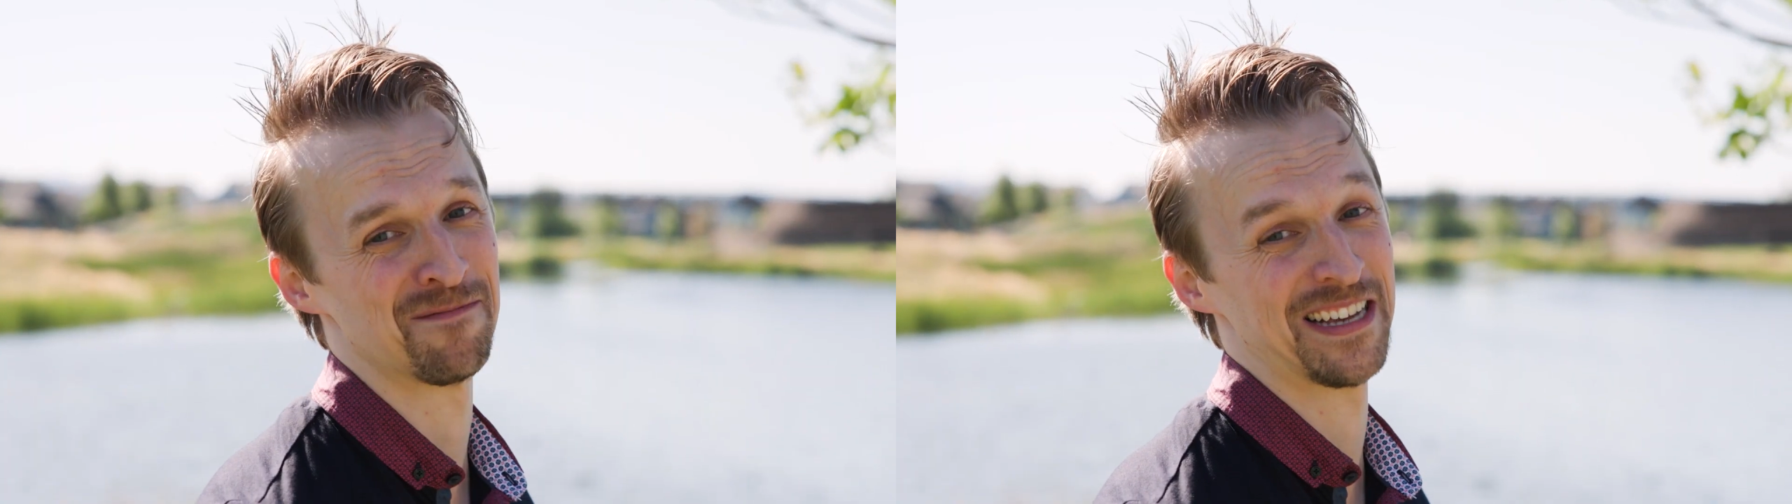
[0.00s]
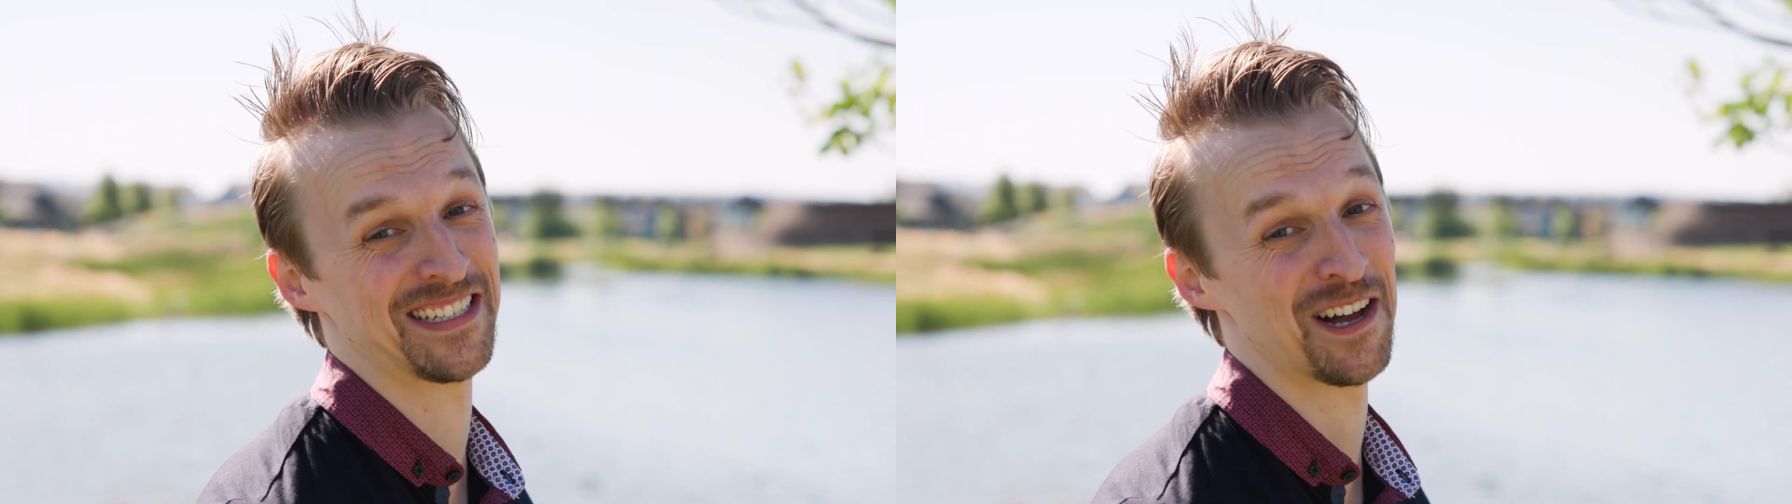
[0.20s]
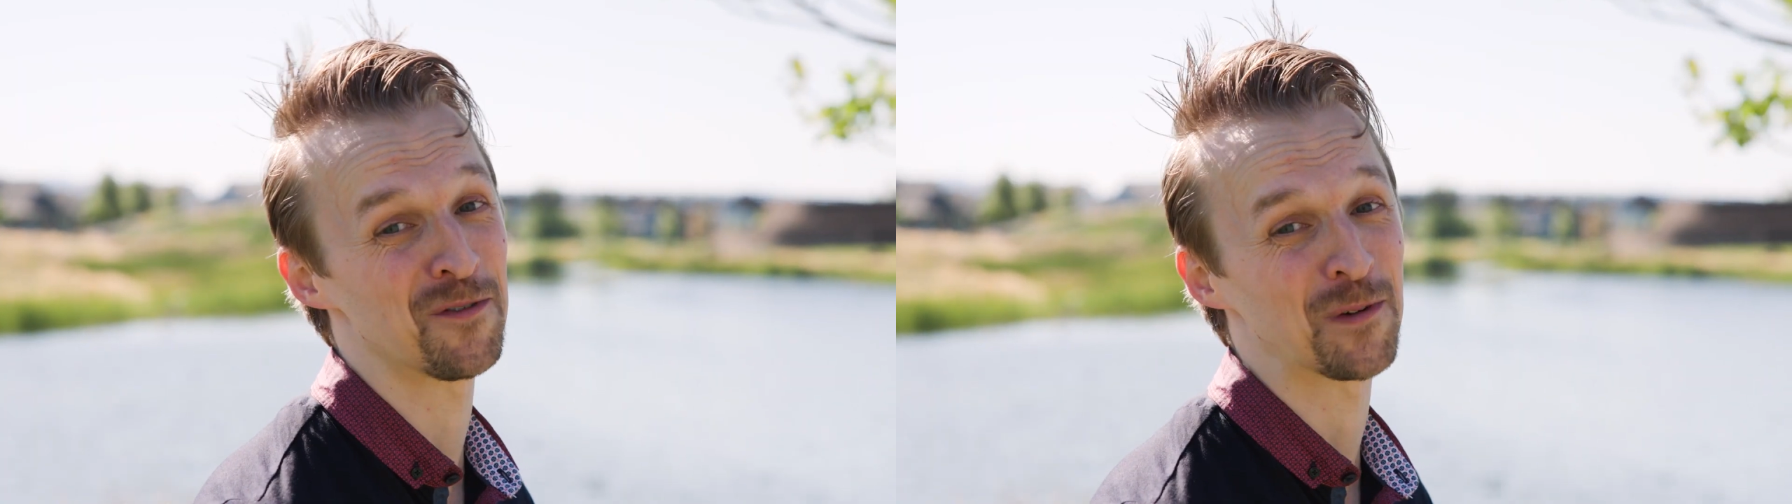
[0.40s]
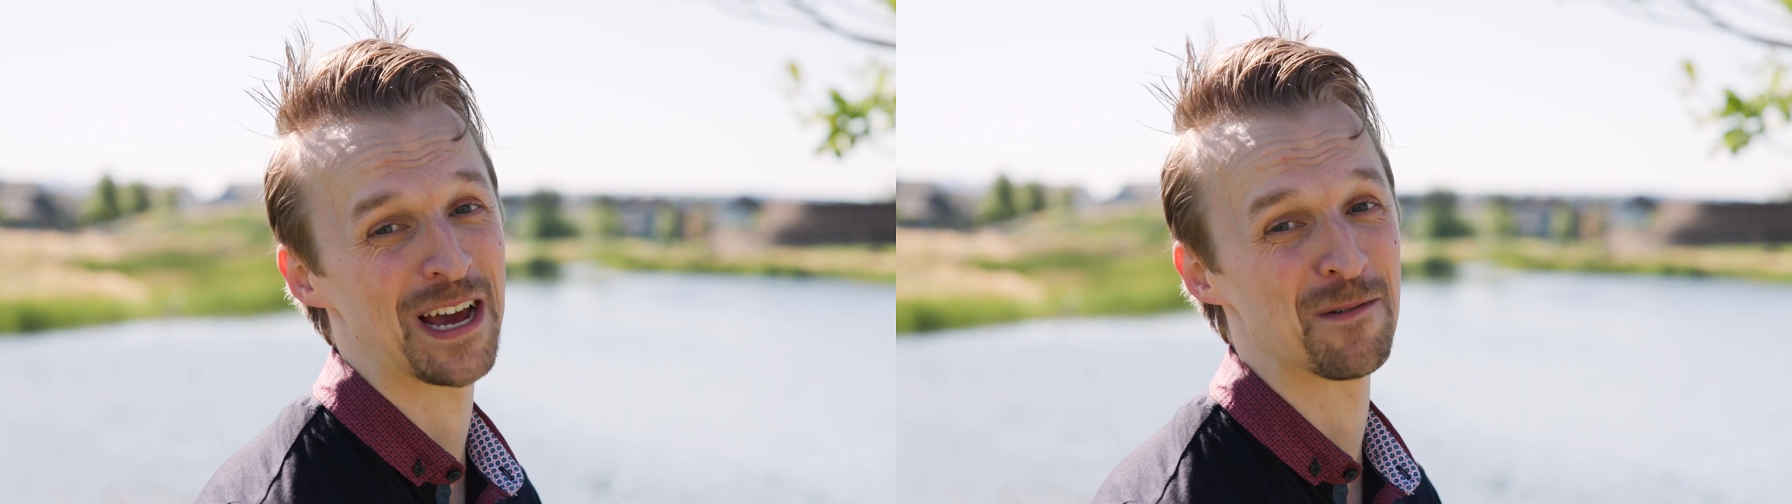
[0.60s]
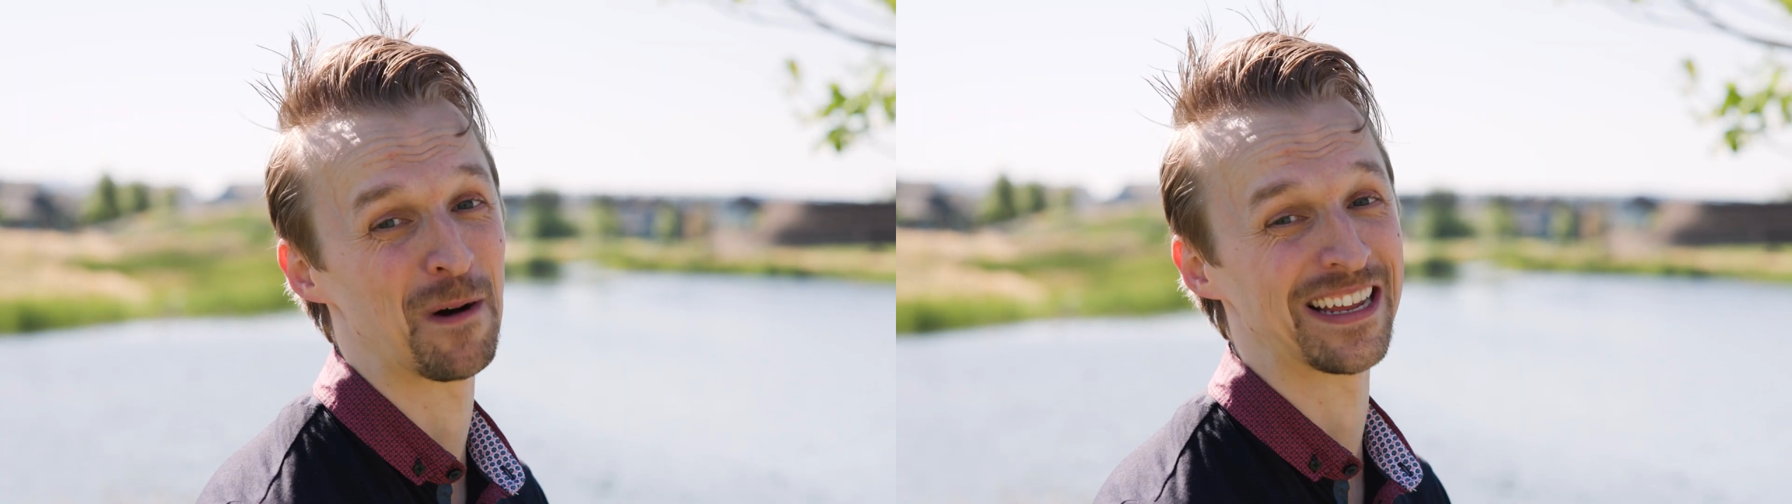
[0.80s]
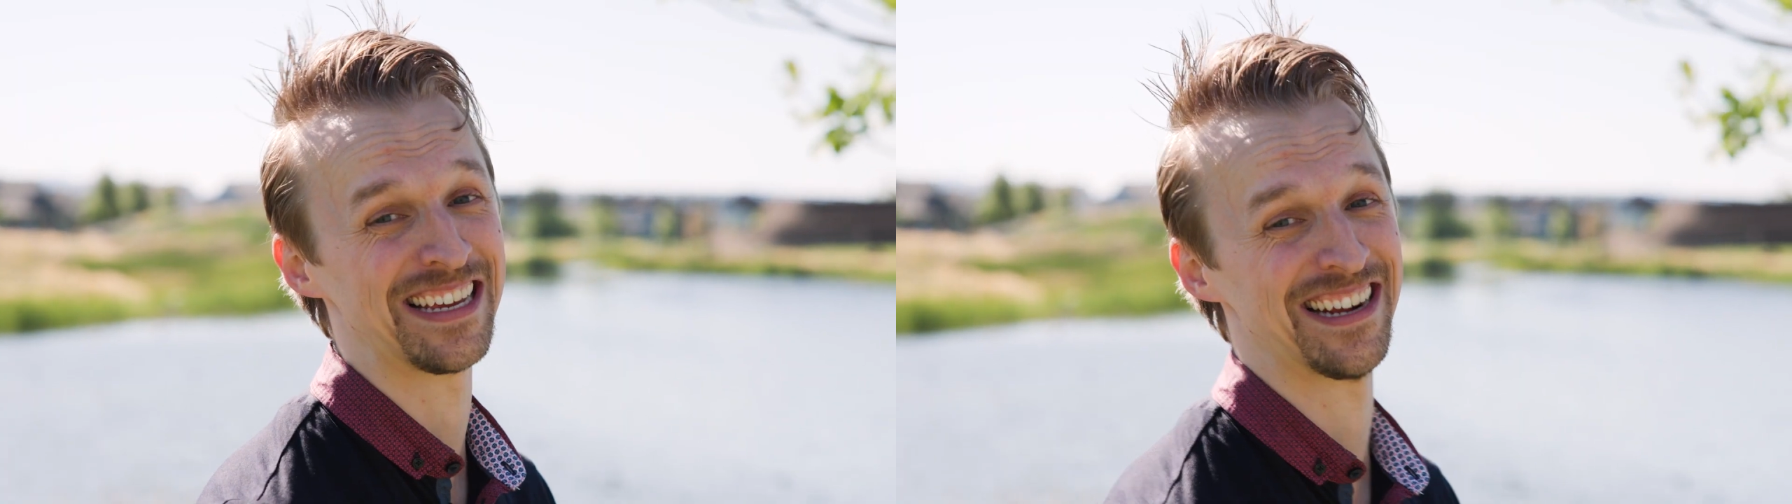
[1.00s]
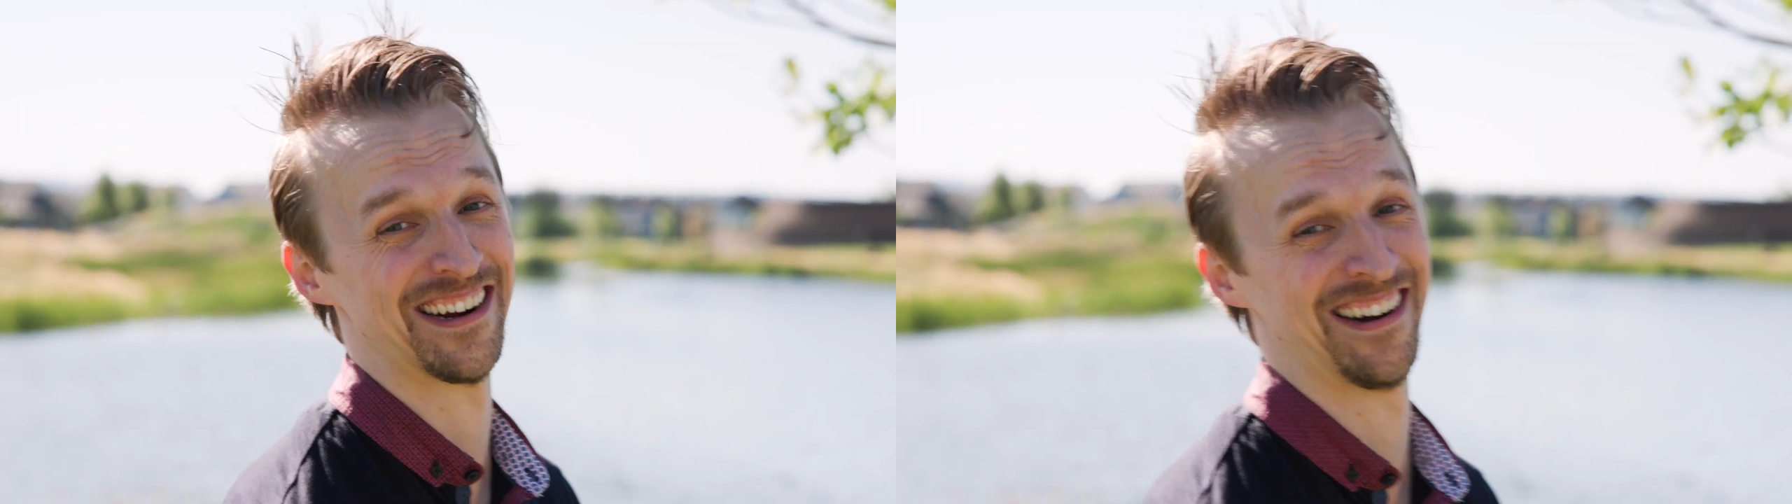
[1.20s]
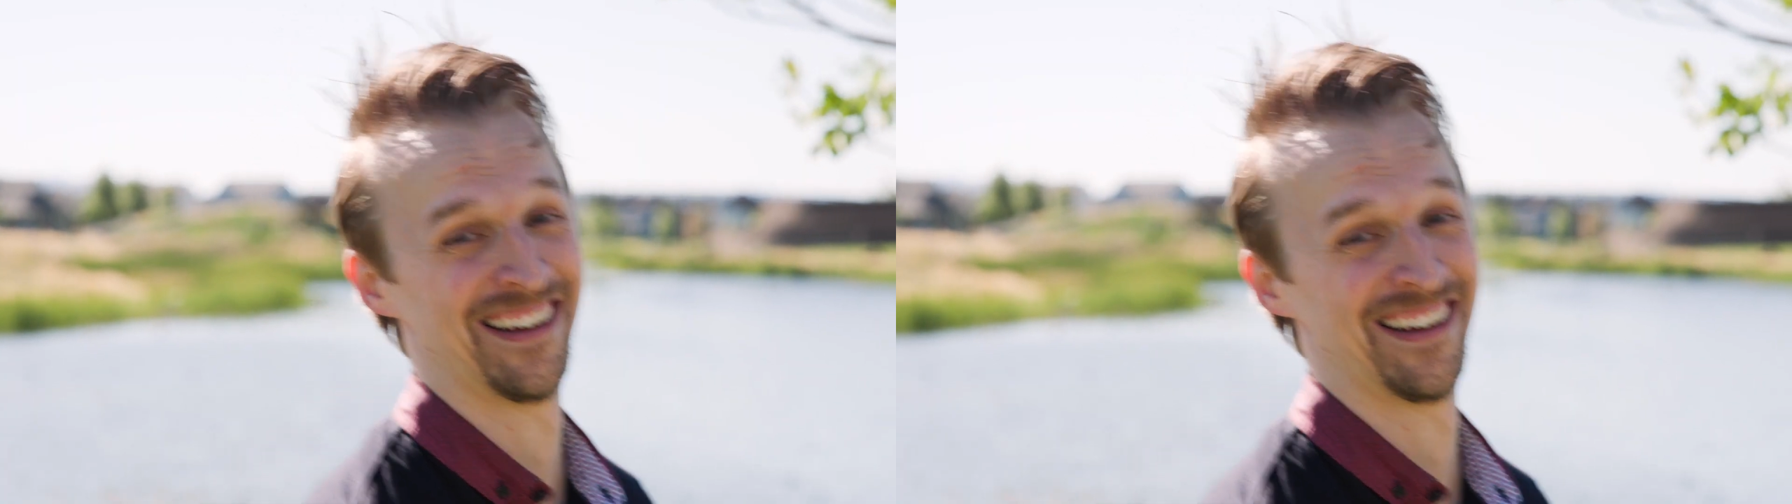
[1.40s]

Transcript: myself what I want to hear.